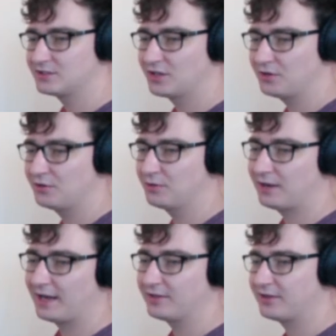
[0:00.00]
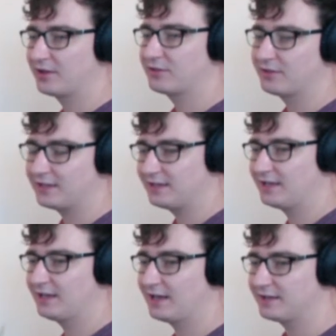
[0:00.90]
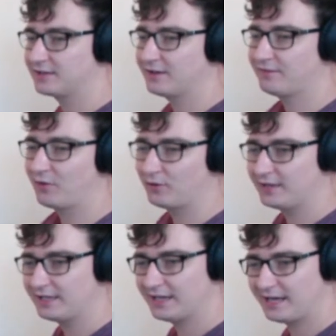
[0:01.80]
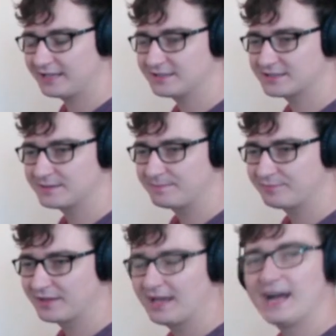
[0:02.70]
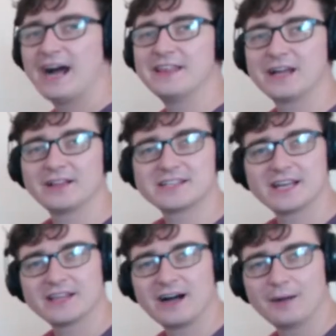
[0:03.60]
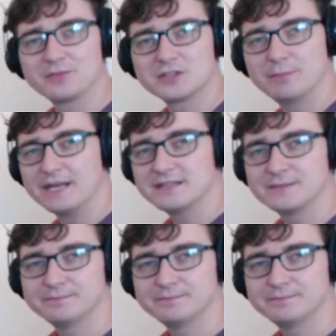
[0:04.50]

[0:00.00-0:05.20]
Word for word: two and a three E and a four E and. And now let's hear that up to speed.